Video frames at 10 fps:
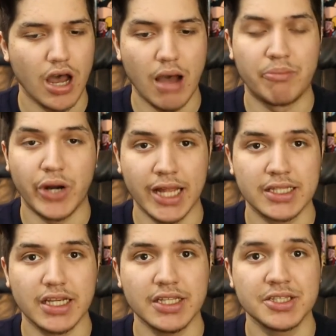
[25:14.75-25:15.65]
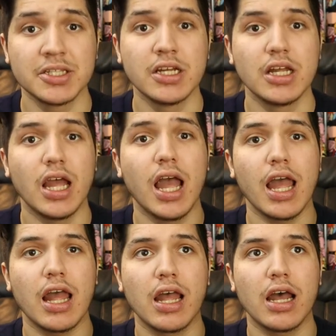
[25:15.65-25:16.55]
on Prentiss.
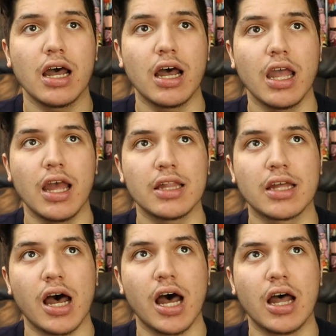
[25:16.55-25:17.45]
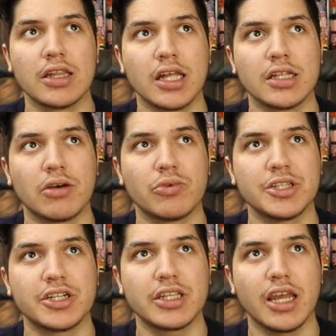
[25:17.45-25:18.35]
And uh, no, no,
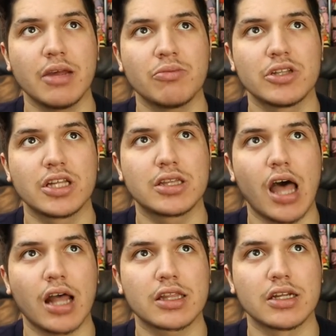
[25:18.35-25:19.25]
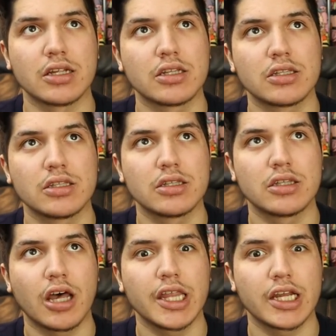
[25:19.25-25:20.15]
what's her name? The doctor,
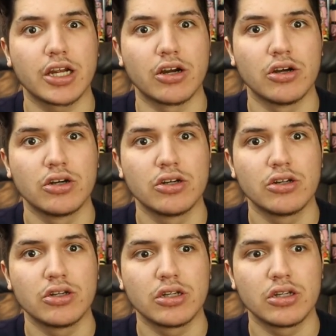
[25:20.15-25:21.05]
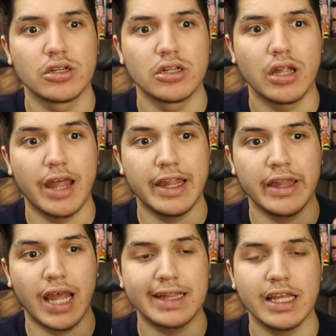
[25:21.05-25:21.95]
the other girl, and
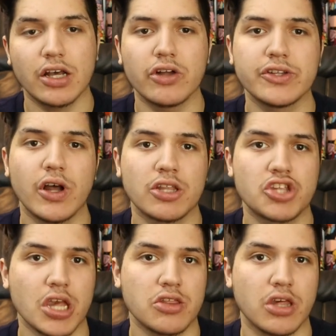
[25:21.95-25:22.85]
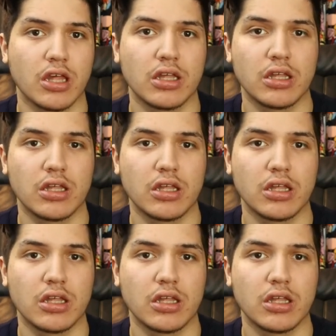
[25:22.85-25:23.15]
then I think also on J J.